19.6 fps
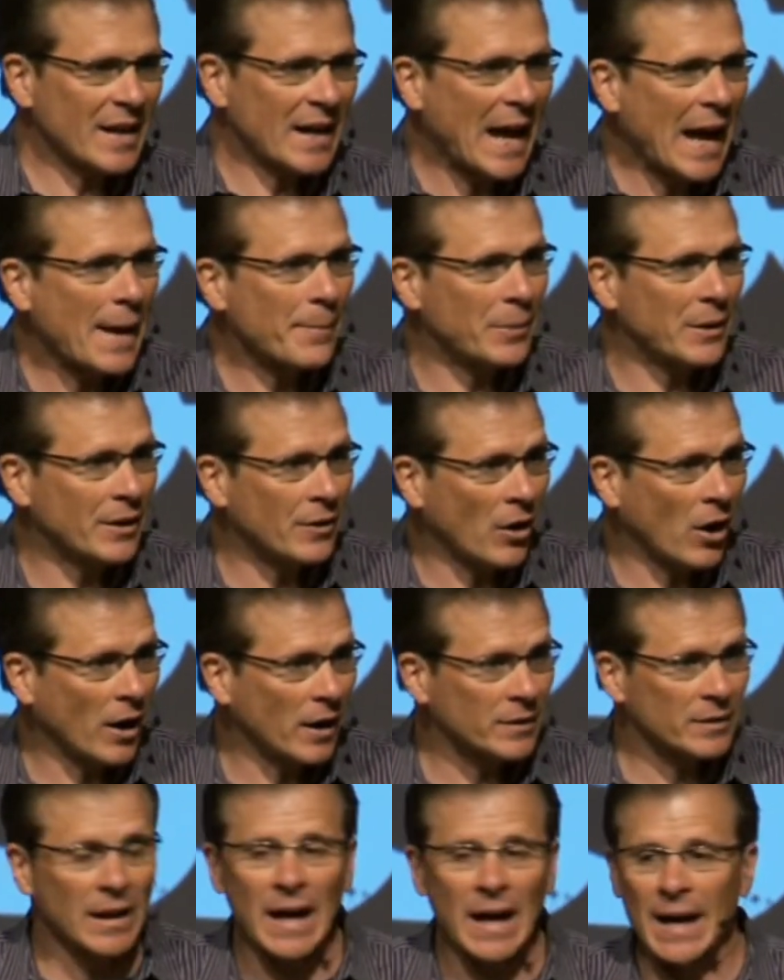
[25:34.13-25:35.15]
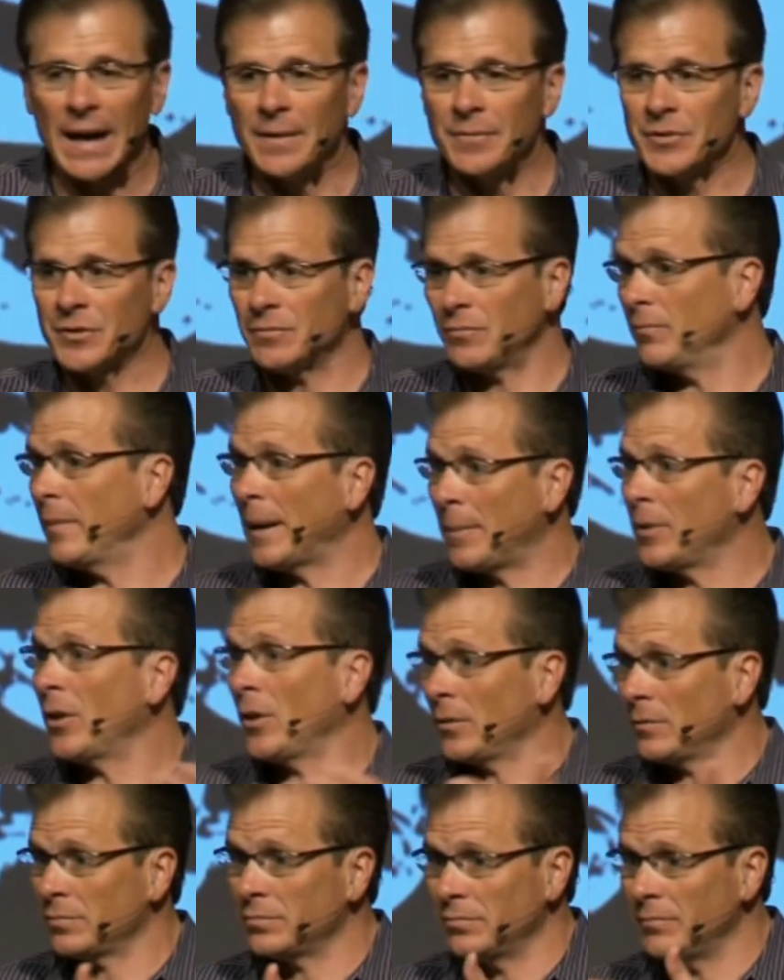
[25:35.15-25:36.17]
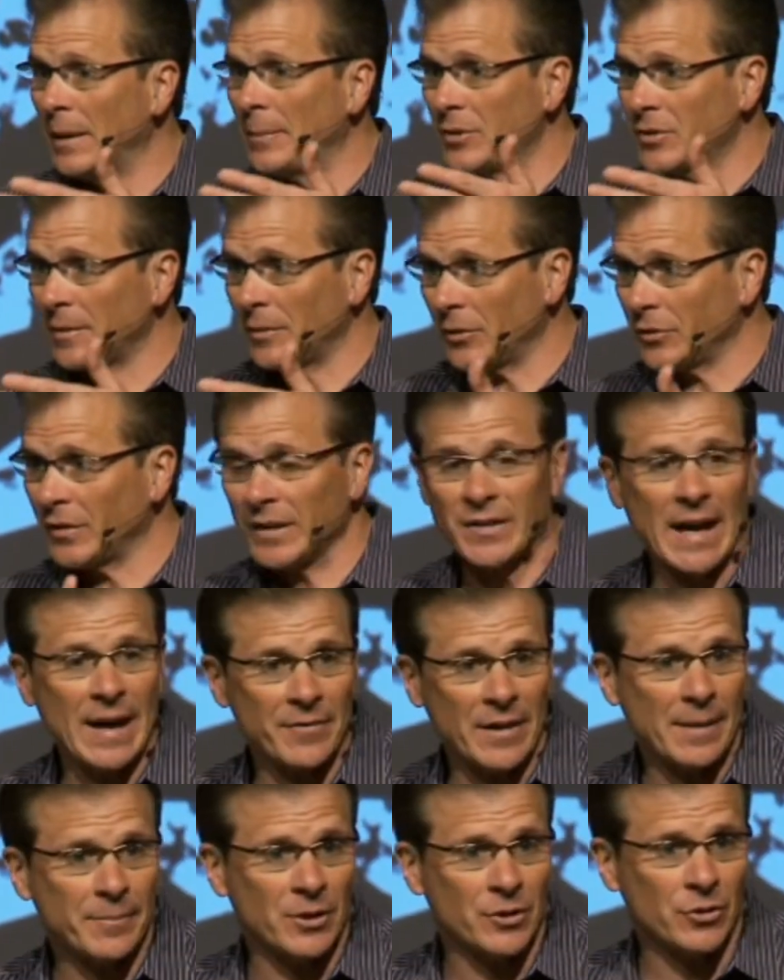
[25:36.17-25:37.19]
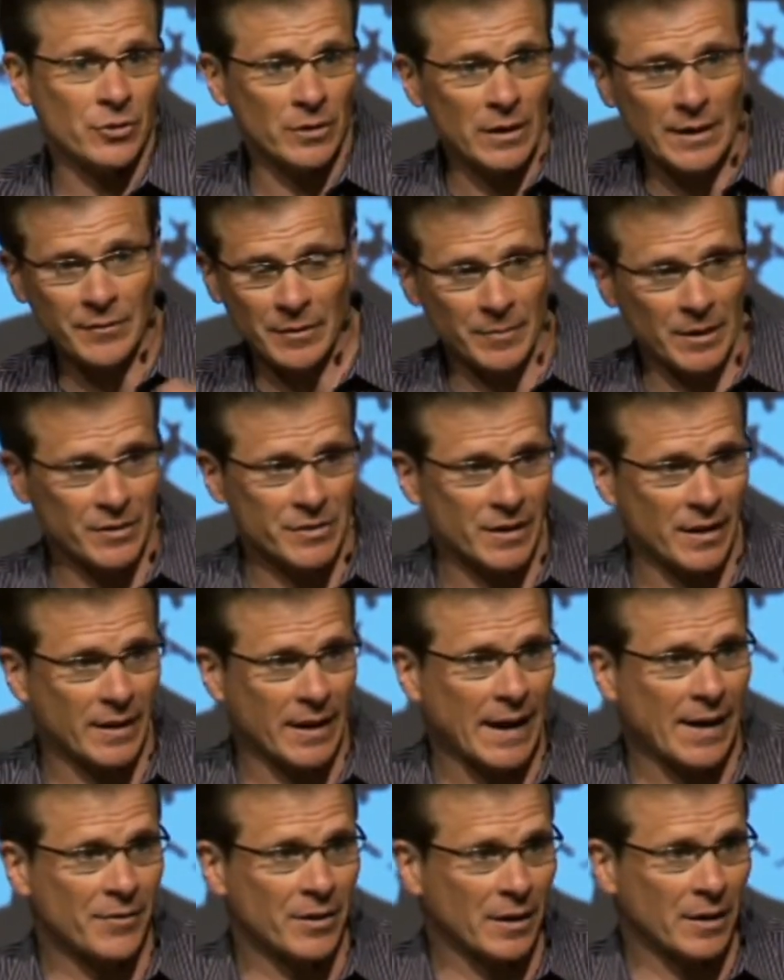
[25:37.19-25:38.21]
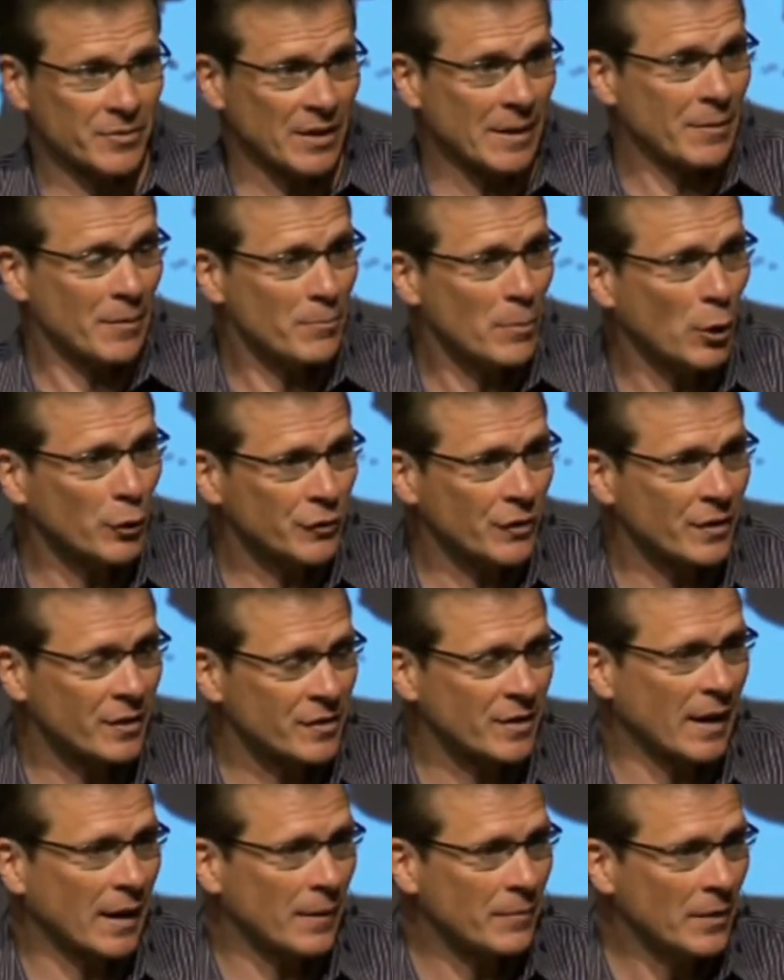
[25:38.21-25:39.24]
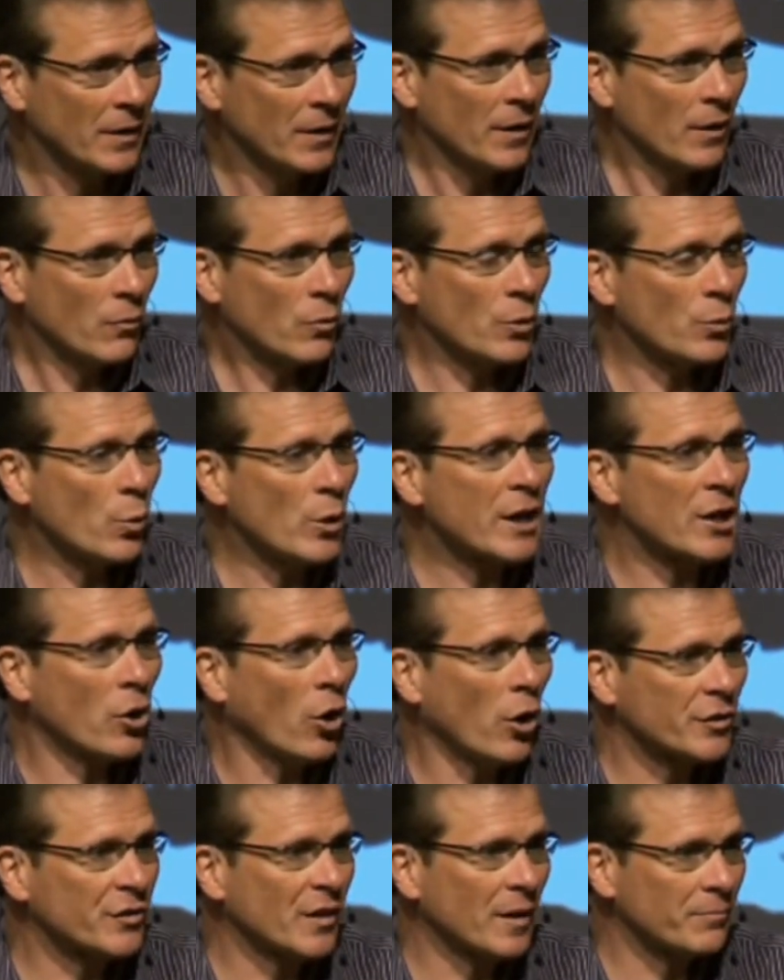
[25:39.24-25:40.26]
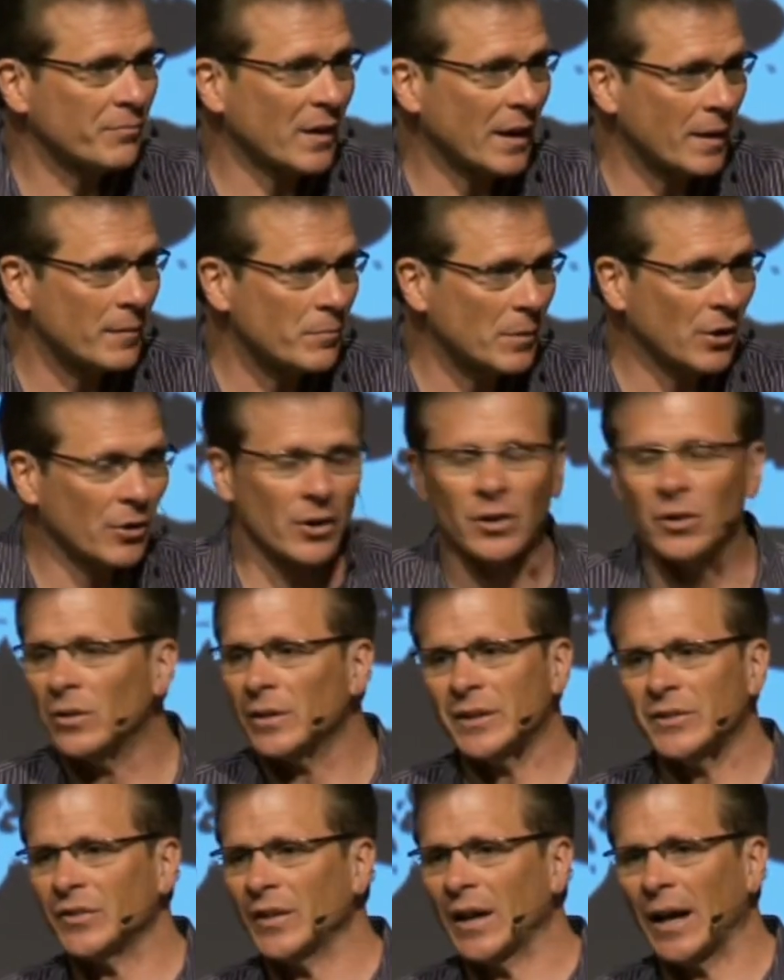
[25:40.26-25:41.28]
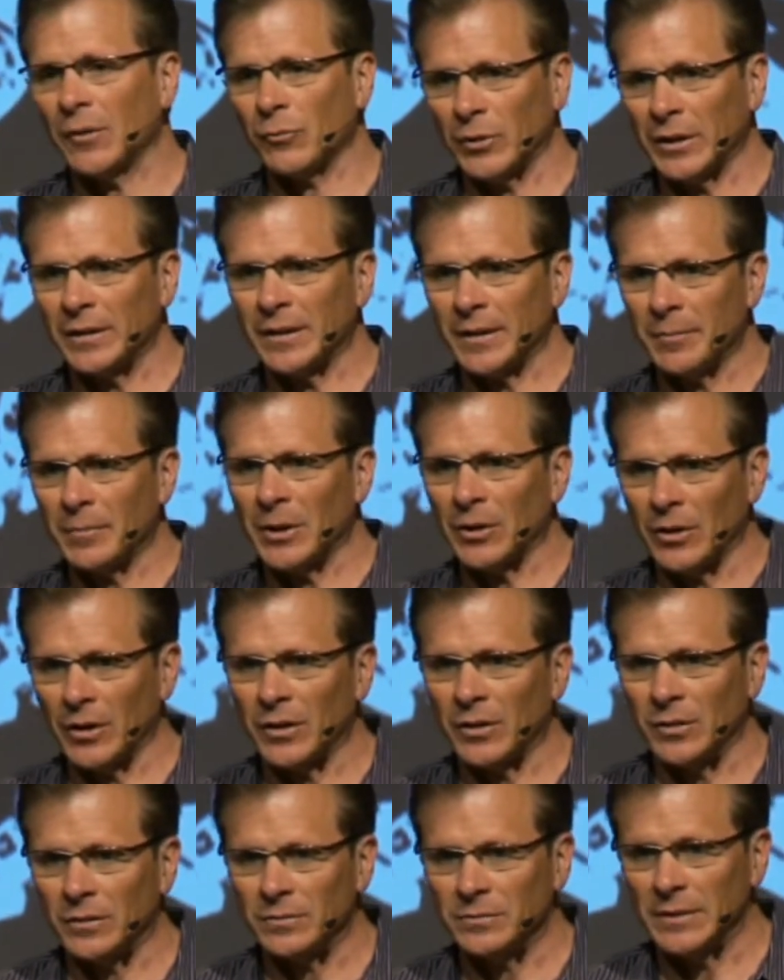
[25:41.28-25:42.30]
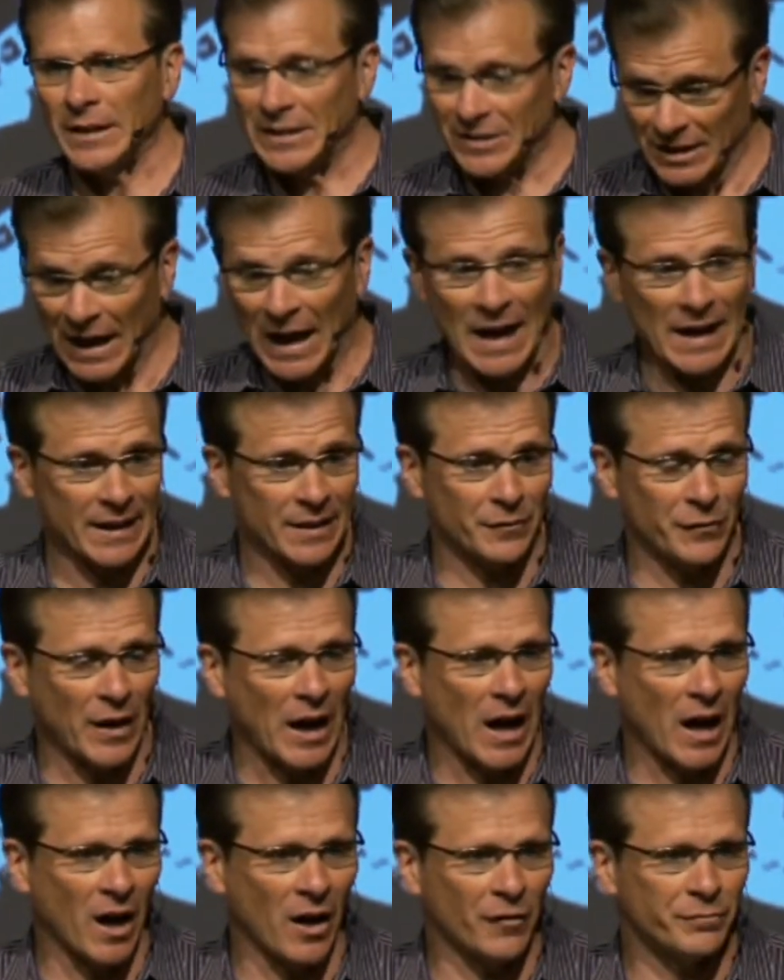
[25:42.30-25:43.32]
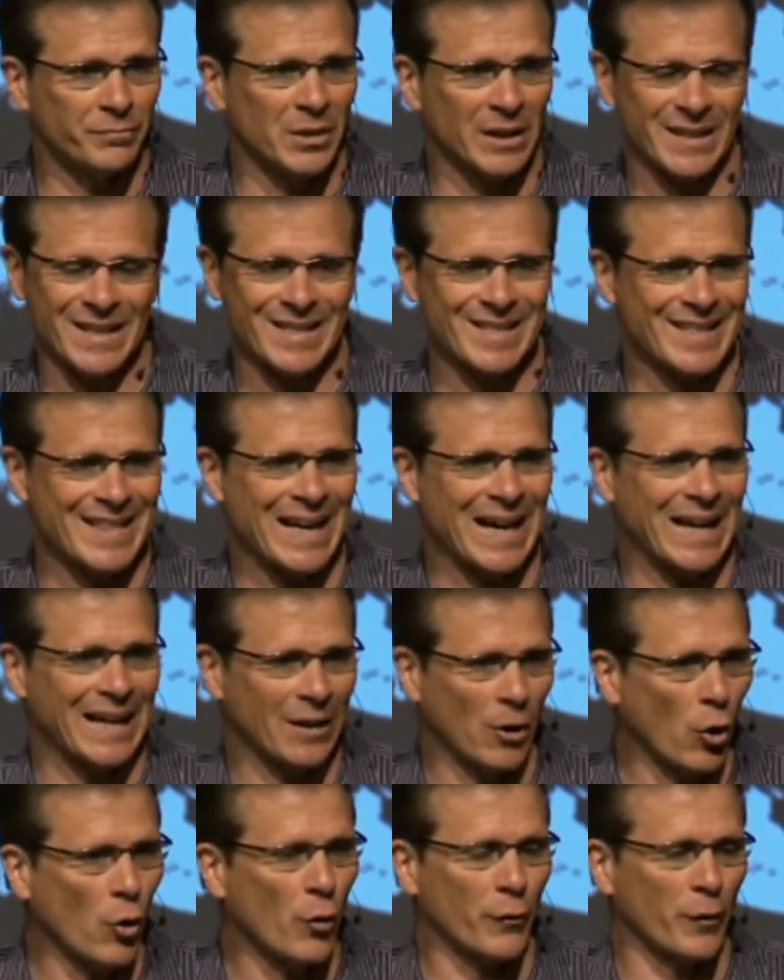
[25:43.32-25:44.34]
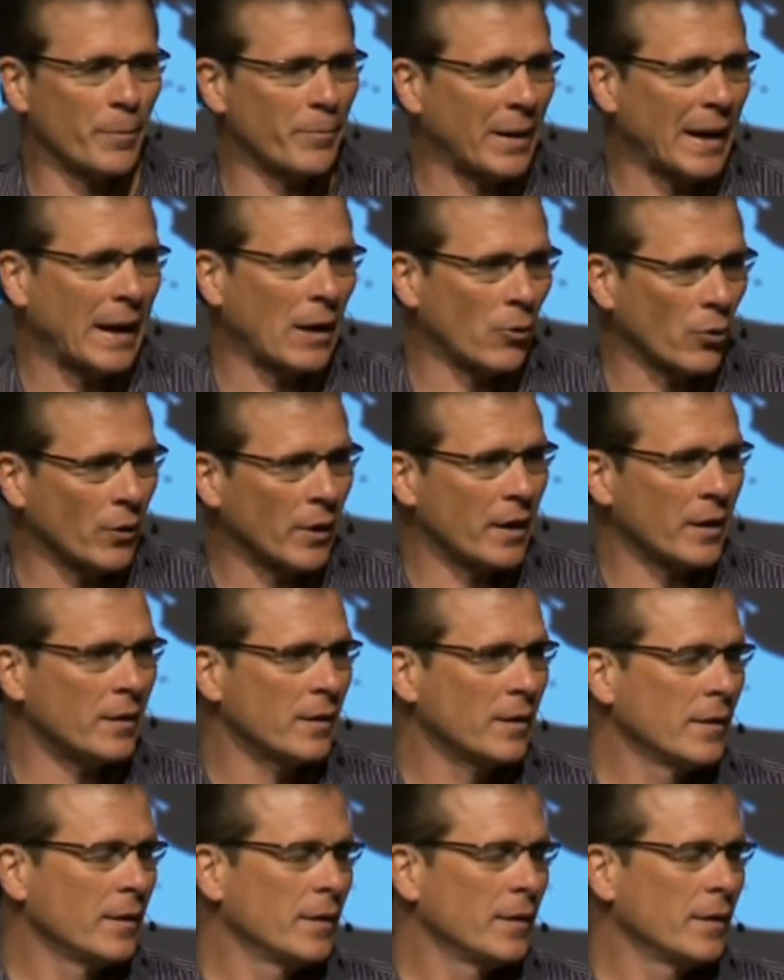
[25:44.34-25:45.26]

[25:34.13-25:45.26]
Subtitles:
that happen in our lives, maybe some of those things have happened in your life. I'm not saying they haven't. I'm saying, but most of the time when we call something a miracle, it's not really a miracle. It's God involved, but he's not overpowering